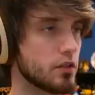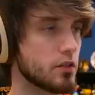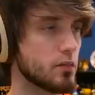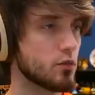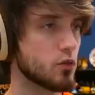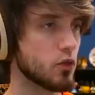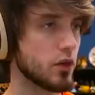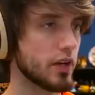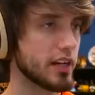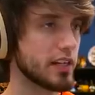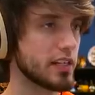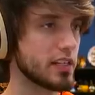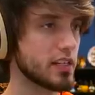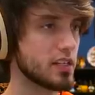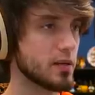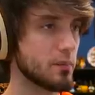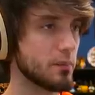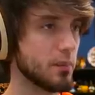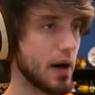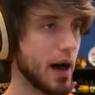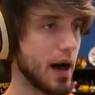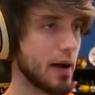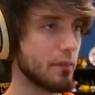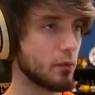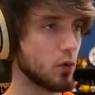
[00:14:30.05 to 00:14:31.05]
Some drinks and some
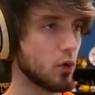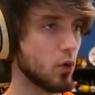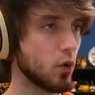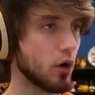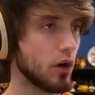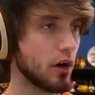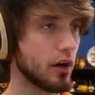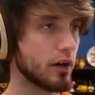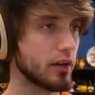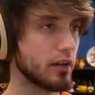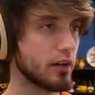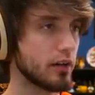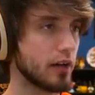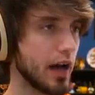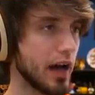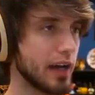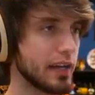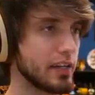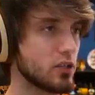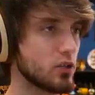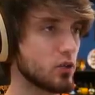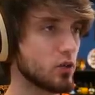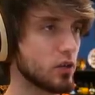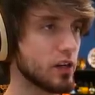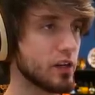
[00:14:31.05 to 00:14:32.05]
popcorn.
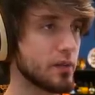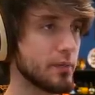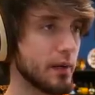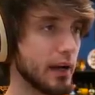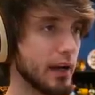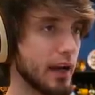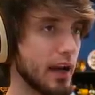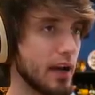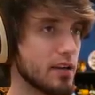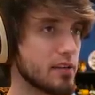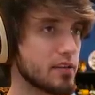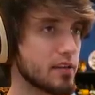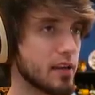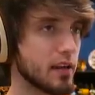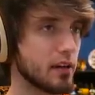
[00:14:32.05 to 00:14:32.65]
Ice cream, I guess.